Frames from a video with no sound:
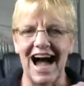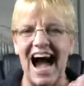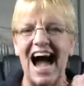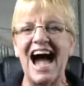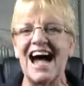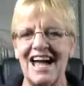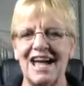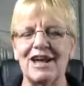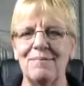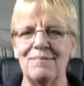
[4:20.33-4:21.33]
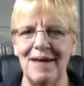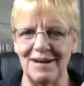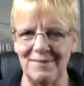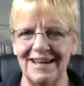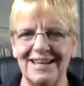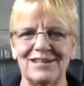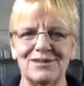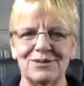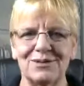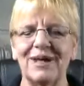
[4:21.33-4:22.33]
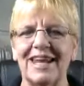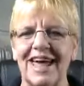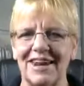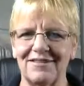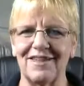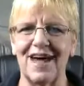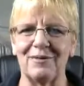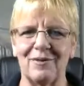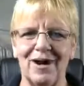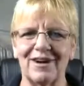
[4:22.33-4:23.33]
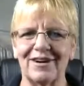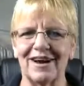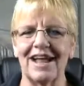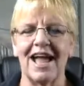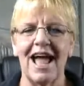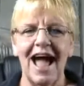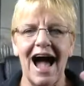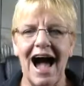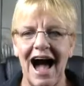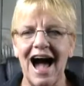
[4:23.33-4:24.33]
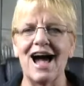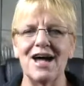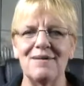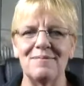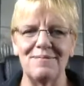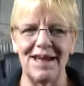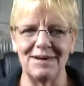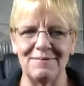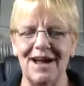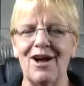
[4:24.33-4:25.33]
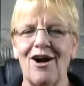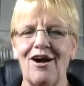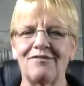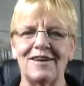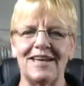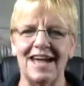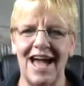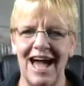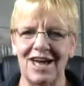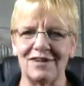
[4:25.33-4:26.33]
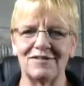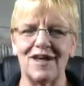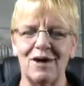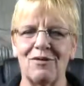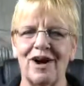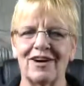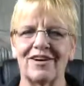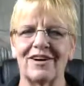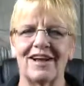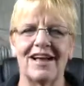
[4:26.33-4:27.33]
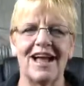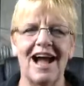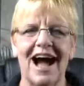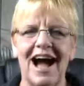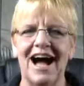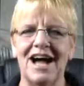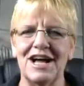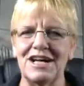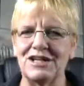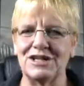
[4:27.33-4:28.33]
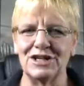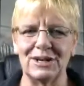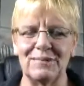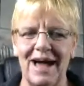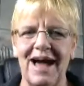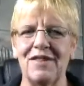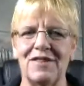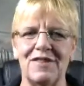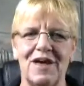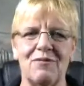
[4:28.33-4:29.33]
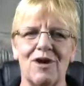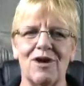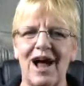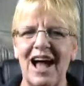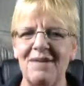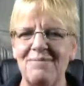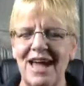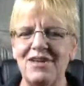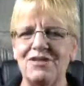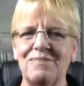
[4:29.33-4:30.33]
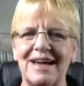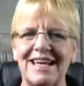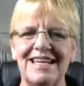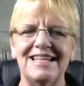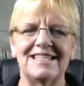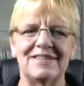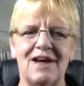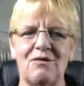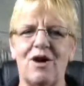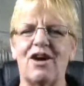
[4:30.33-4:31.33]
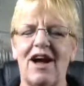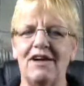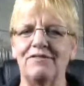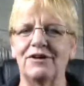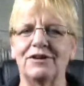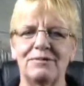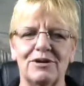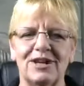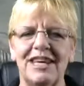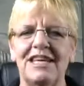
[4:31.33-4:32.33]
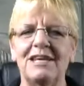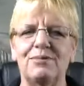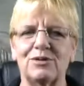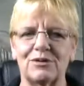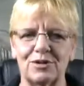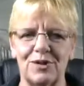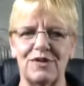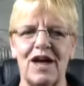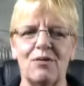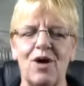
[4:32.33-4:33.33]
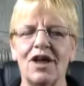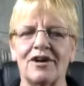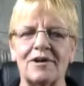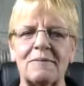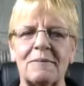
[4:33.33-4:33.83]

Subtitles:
I made my kids Kool-Aid out of that water. I made my coffee out of that water. I took a bath in that water. I bathed my kids in that water. I filled up their kiddie pools with that water.